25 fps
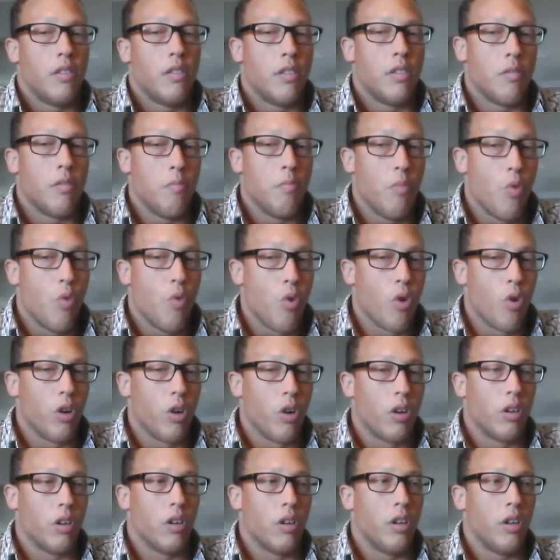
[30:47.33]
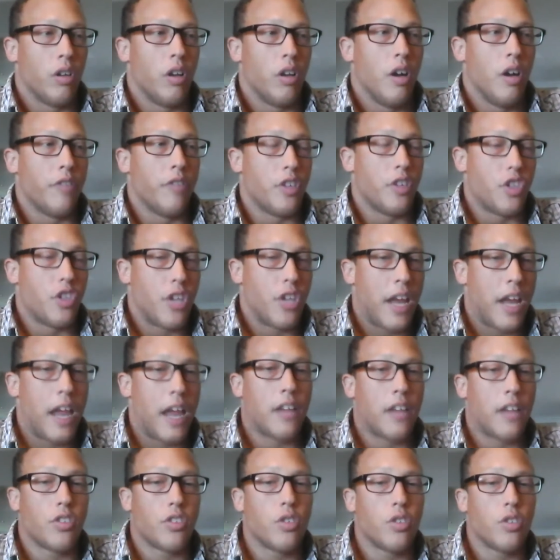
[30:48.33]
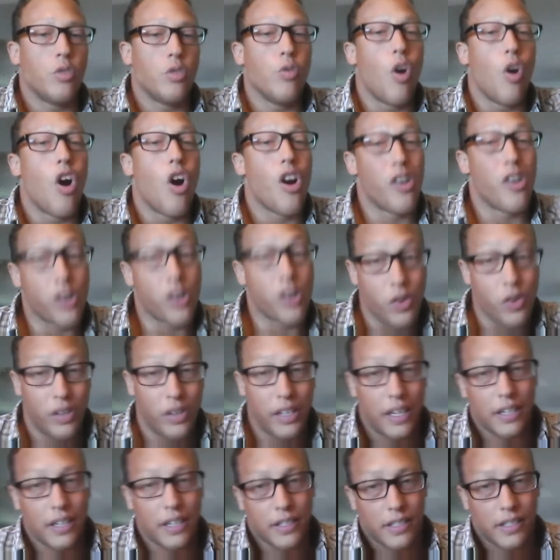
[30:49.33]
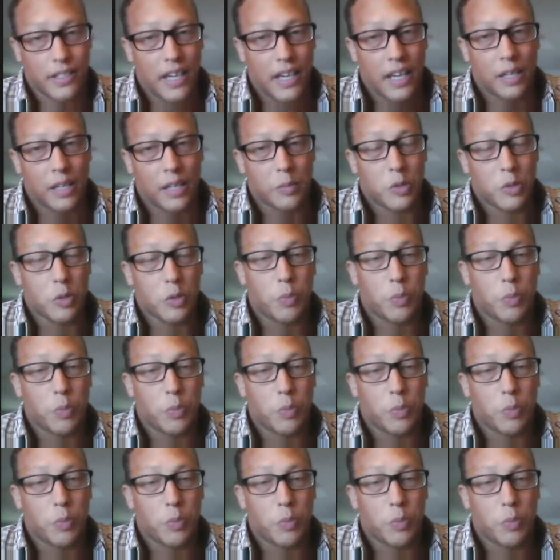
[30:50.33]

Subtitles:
the more of a chance you are going to get signups,